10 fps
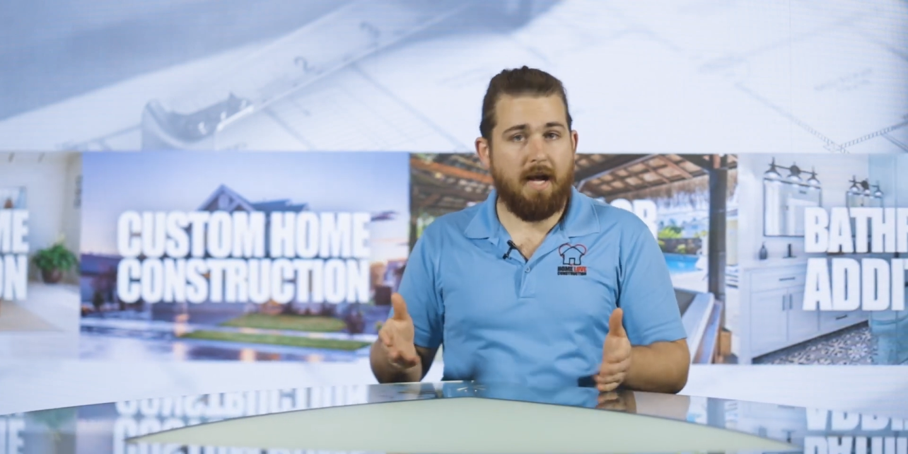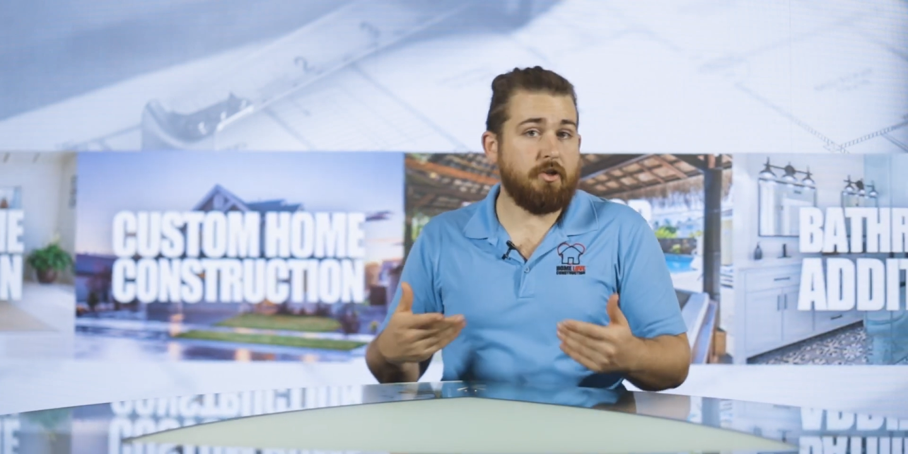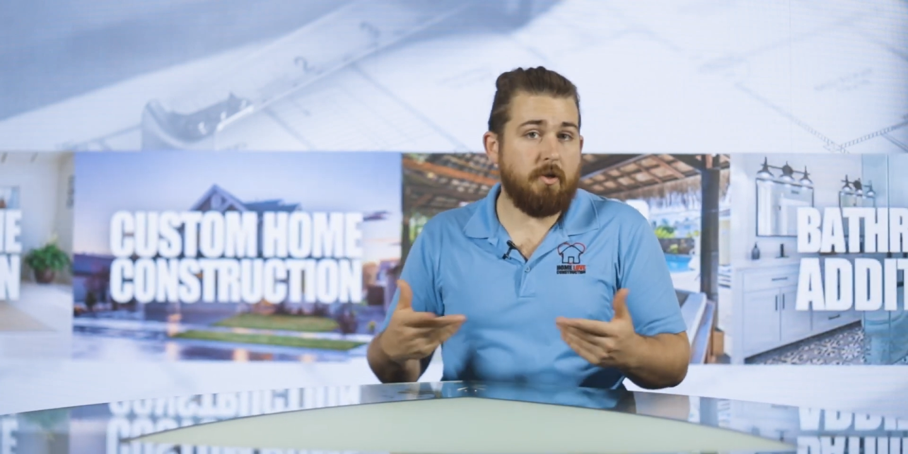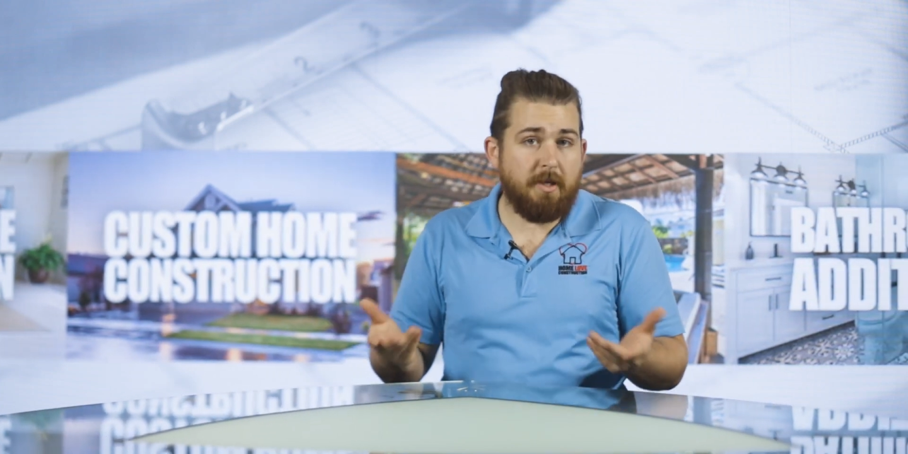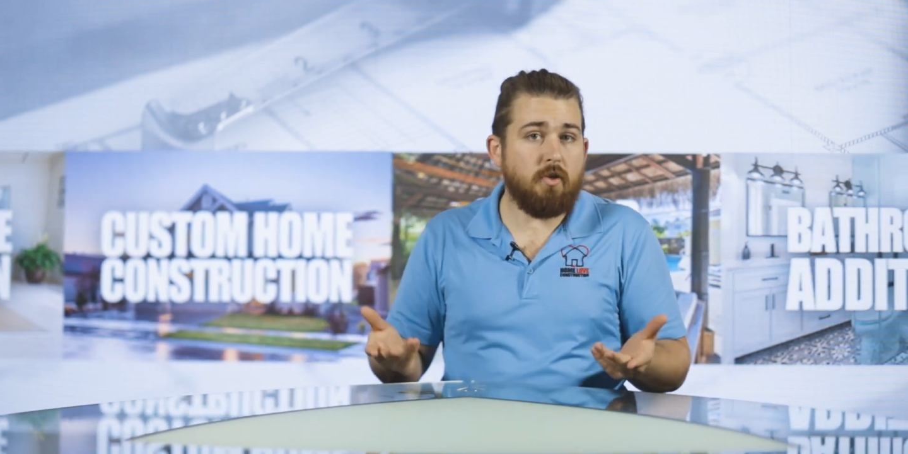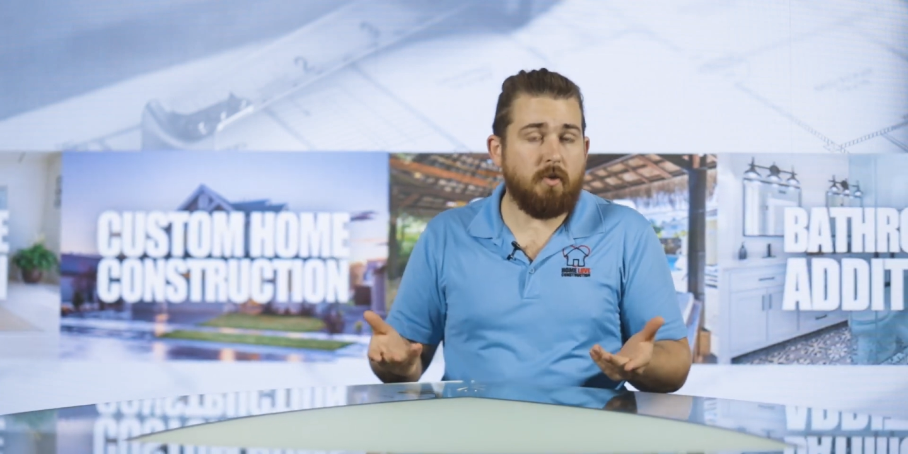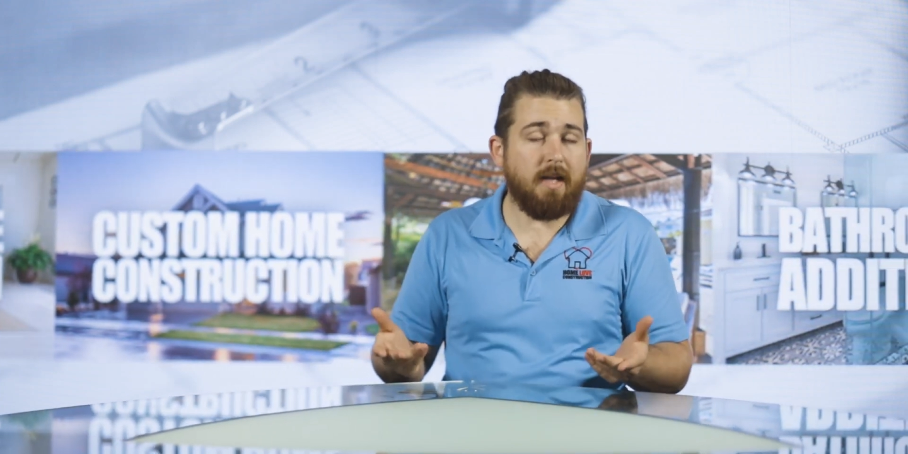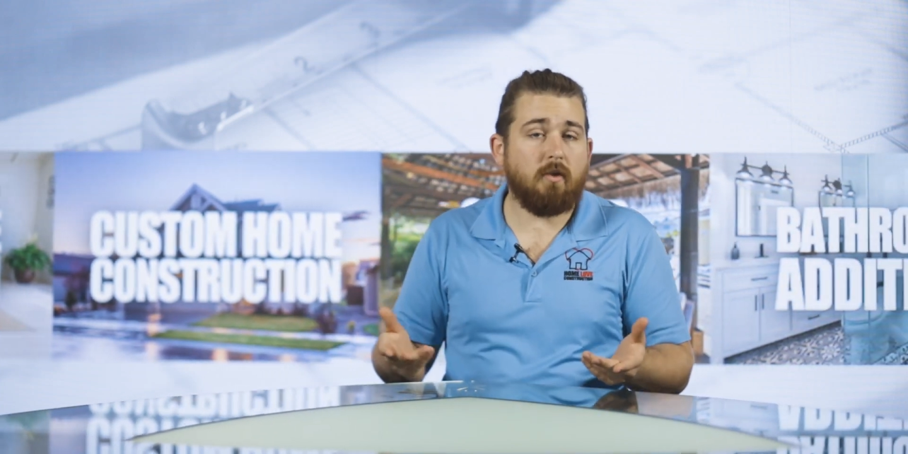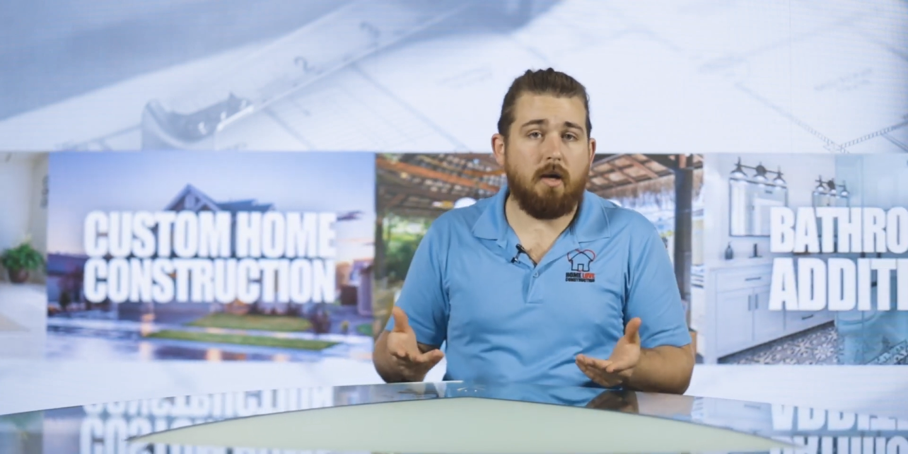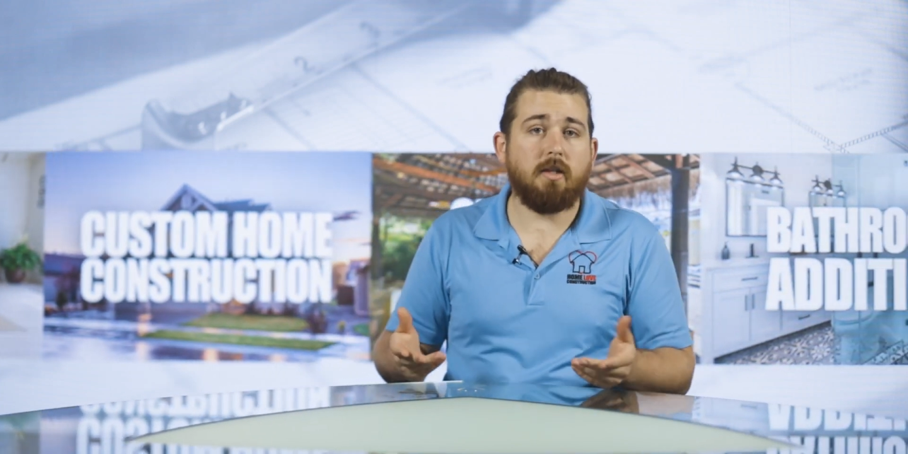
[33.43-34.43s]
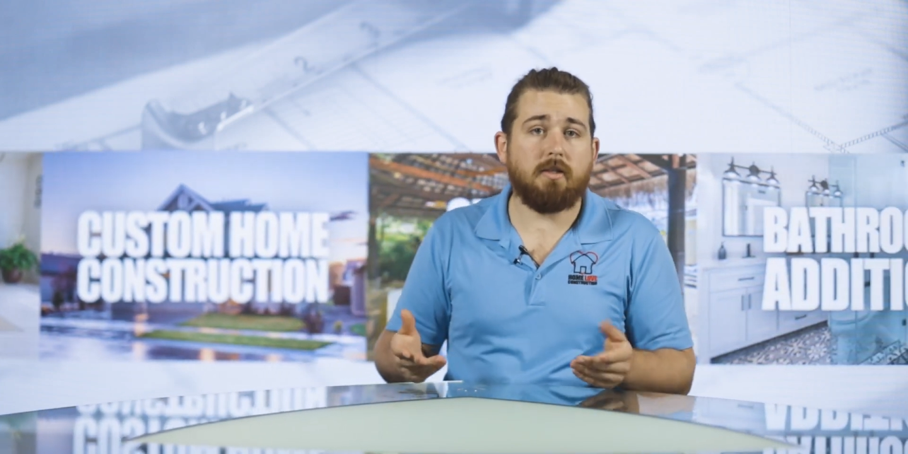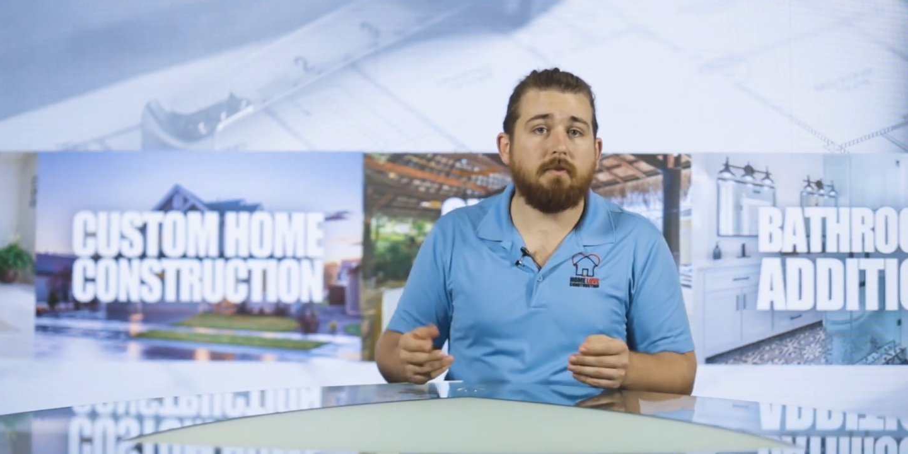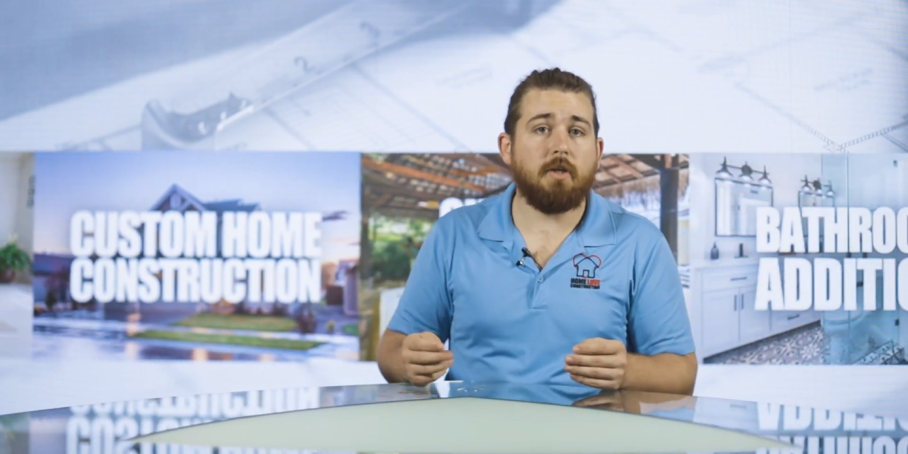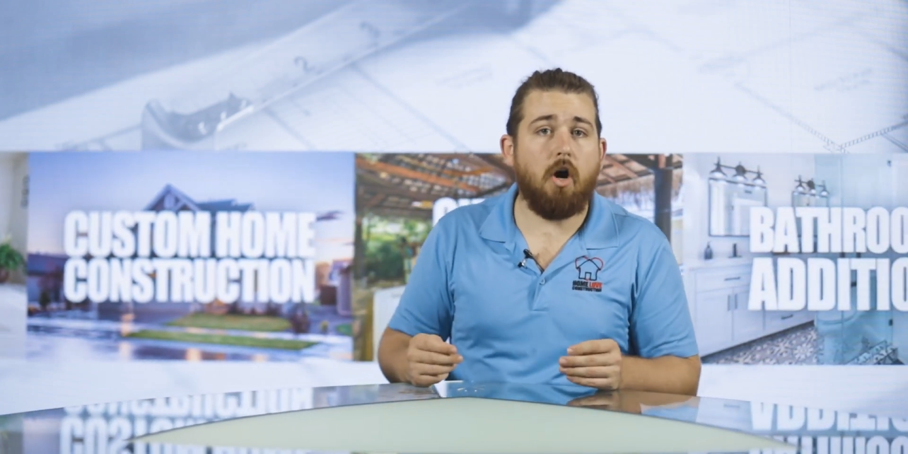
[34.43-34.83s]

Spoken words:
actually we do get it relatively